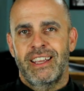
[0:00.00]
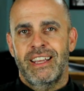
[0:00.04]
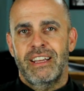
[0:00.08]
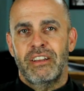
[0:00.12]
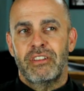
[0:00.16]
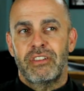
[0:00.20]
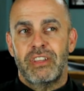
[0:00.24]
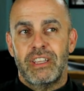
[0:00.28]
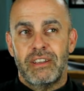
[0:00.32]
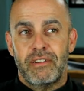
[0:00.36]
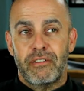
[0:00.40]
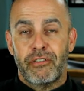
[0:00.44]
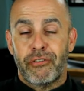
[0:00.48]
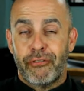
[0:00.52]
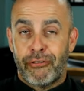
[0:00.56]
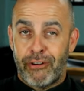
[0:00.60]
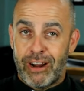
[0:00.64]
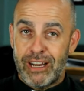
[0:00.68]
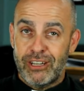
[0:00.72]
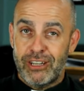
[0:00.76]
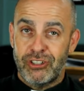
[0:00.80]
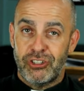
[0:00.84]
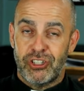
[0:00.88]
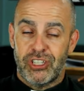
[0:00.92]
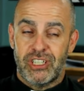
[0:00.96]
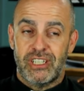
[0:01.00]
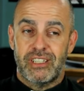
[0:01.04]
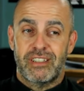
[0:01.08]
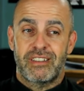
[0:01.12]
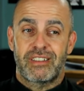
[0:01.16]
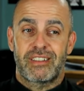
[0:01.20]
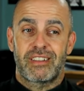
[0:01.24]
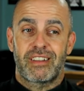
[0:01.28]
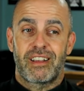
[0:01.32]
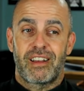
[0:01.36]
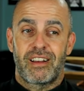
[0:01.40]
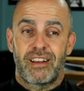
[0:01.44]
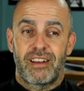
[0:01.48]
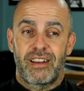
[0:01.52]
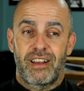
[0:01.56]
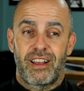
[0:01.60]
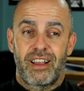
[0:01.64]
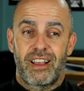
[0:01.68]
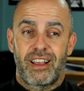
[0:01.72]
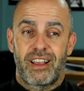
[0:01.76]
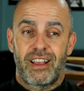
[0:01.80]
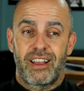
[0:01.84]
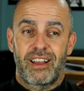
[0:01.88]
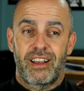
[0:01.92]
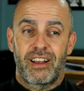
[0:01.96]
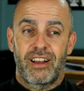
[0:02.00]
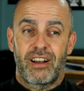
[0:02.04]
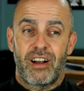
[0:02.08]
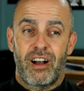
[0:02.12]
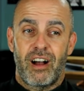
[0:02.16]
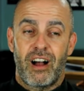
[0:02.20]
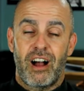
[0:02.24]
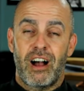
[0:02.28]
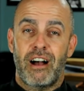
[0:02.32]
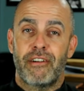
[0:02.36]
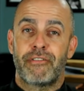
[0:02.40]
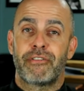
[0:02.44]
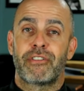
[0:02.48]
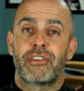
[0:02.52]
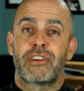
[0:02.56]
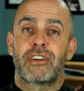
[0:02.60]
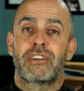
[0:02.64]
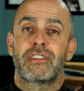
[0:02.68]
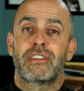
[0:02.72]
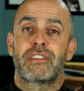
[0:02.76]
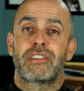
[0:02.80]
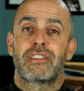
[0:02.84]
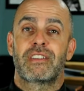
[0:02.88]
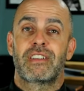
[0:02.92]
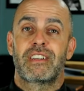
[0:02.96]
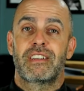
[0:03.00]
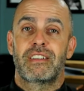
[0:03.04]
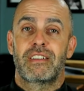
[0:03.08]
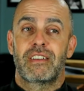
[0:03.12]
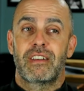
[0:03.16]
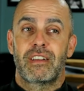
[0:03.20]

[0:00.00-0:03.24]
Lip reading: See, Frenchie's offers